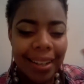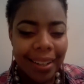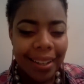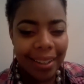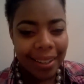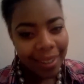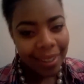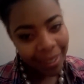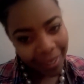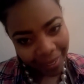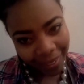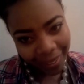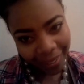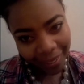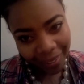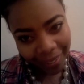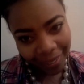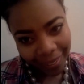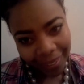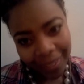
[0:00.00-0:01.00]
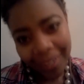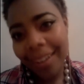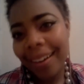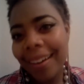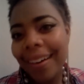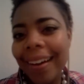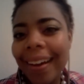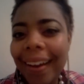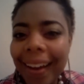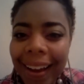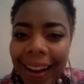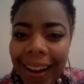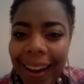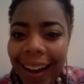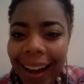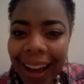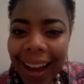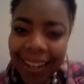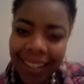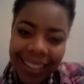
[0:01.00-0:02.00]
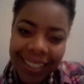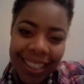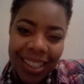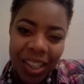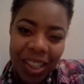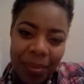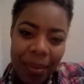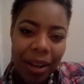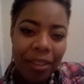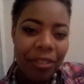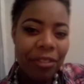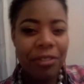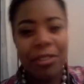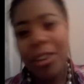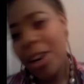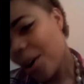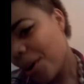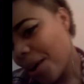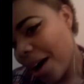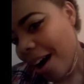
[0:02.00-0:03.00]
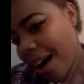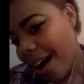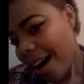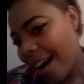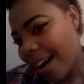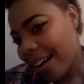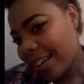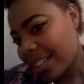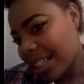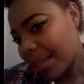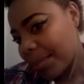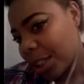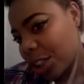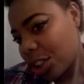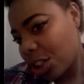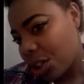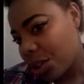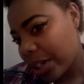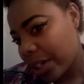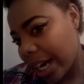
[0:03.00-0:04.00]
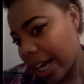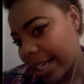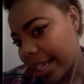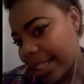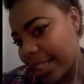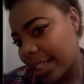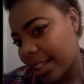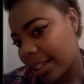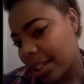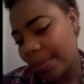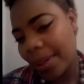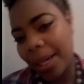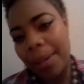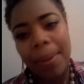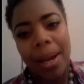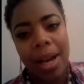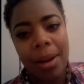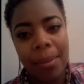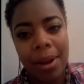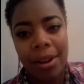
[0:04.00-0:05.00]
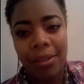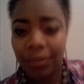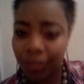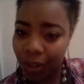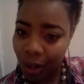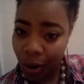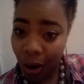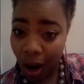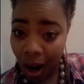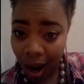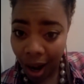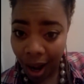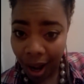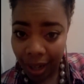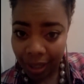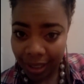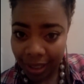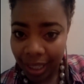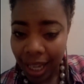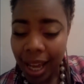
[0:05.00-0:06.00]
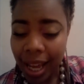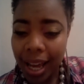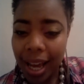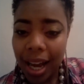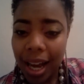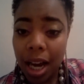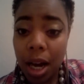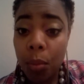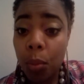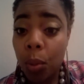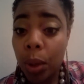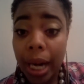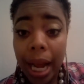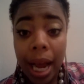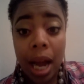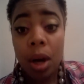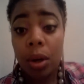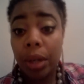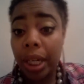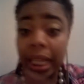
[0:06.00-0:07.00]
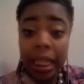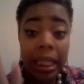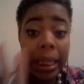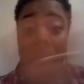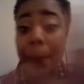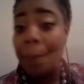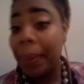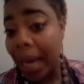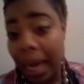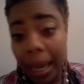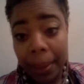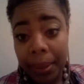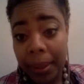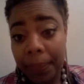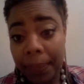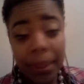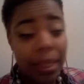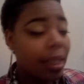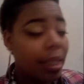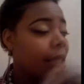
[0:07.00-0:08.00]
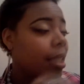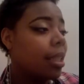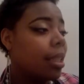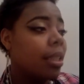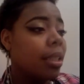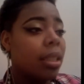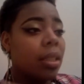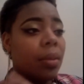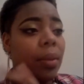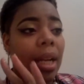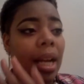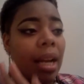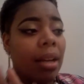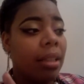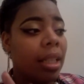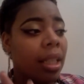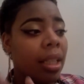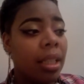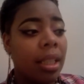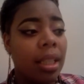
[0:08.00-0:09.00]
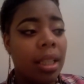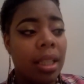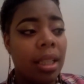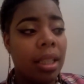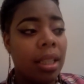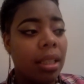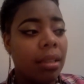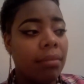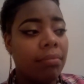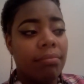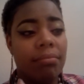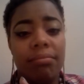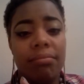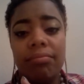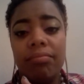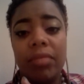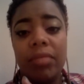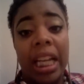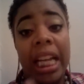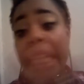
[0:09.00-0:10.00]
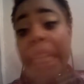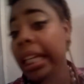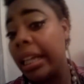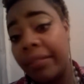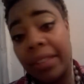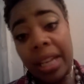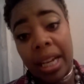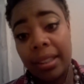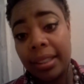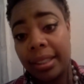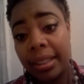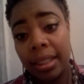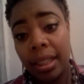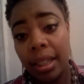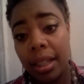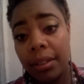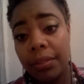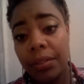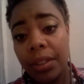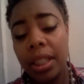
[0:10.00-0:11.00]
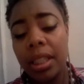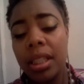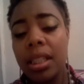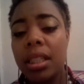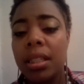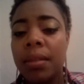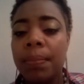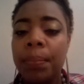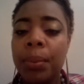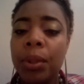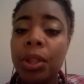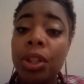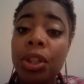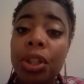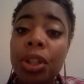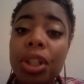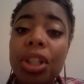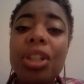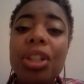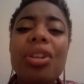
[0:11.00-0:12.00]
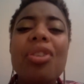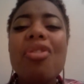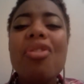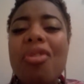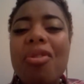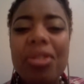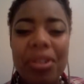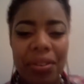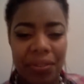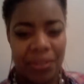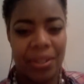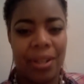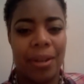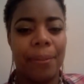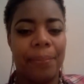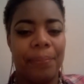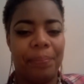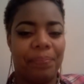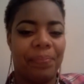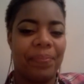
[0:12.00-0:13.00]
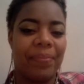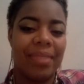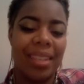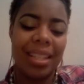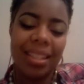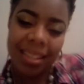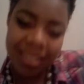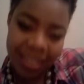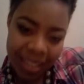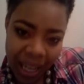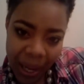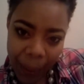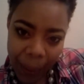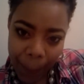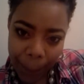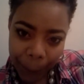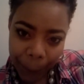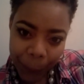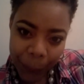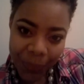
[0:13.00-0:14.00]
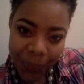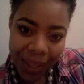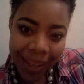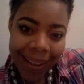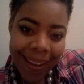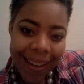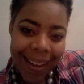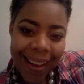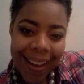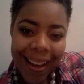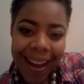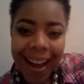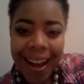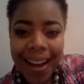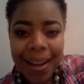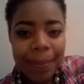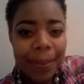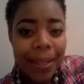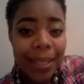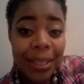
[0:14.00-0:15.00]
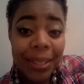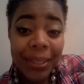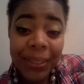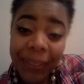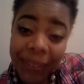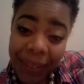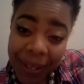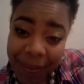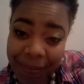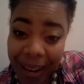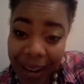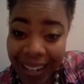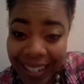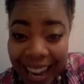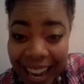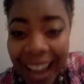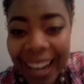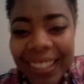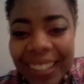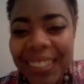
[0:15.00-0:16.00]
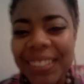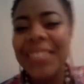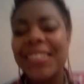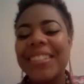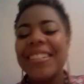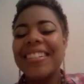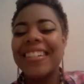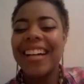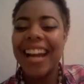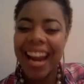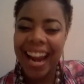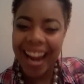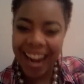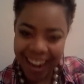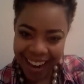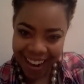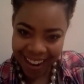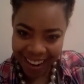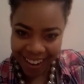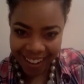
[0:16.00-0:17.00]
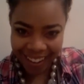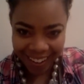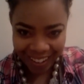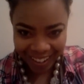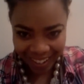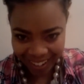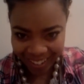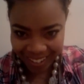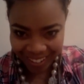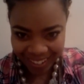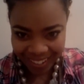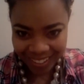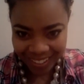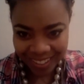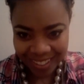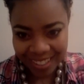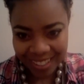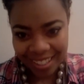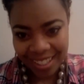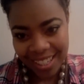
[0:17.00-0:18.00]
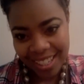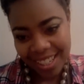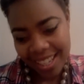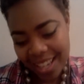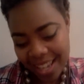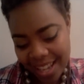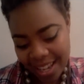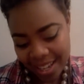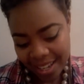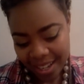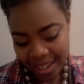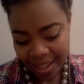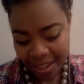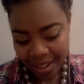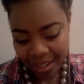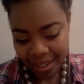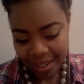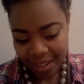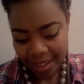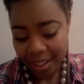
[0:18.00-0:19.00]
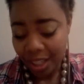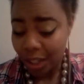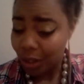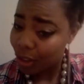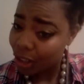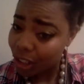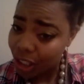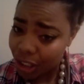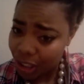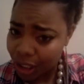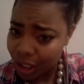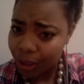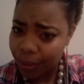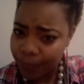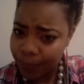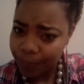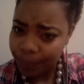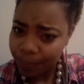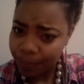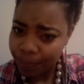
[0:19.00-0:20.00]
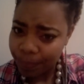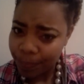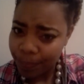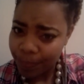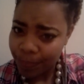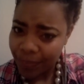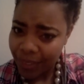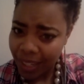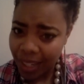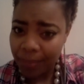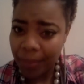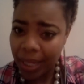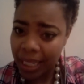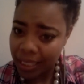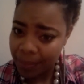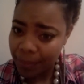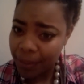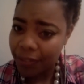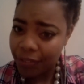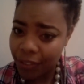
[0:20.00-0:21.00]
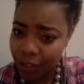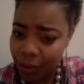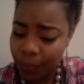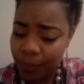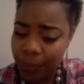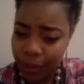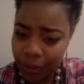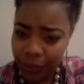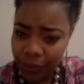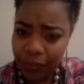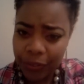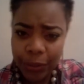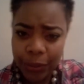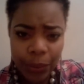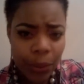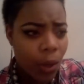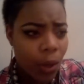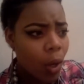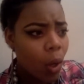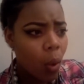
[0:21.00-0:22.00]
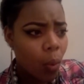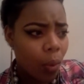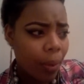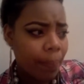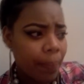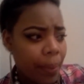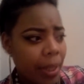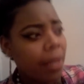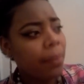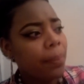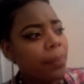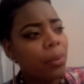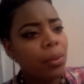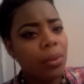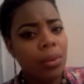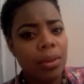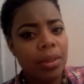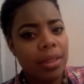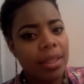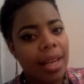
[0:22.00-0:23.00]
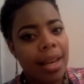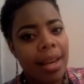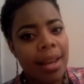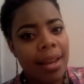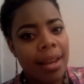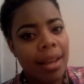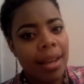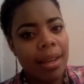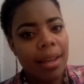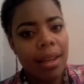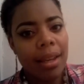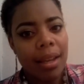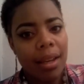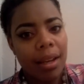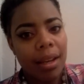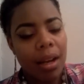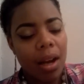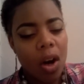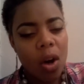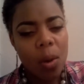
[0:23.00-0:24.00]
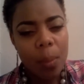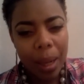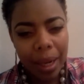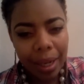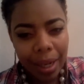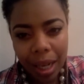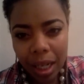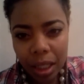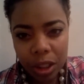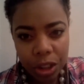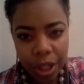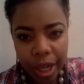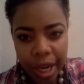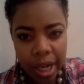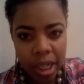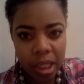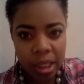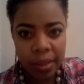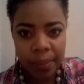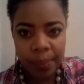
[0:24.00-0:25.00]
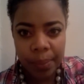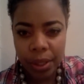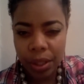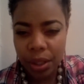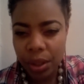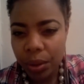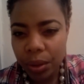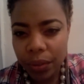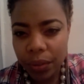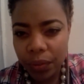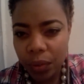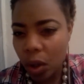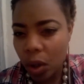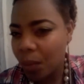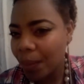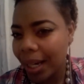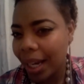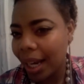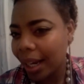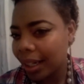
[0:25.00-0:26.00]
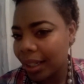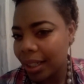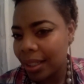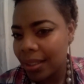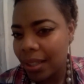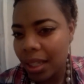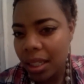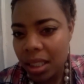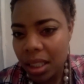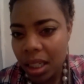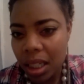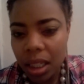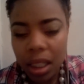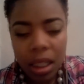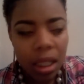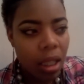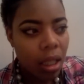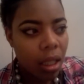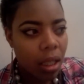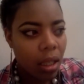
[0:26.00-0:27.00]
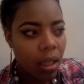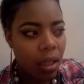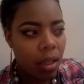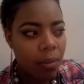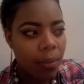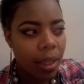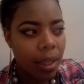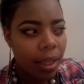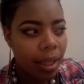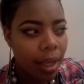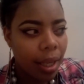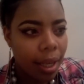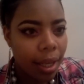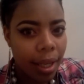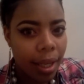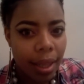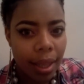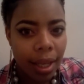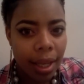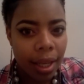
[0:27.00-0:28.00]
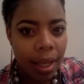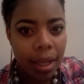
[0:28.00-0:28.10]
I get to do my fro hawks. I'm gonna show you guys a little bit about my fro hawks um, without any bobby pins, without any any of that stuff, and it's beautiful. So I'm enjoying my natural hair, and you should too. It makes me feel beautiful when people say, oh my god your hair is beautiful oh my god can i touch it oh my god like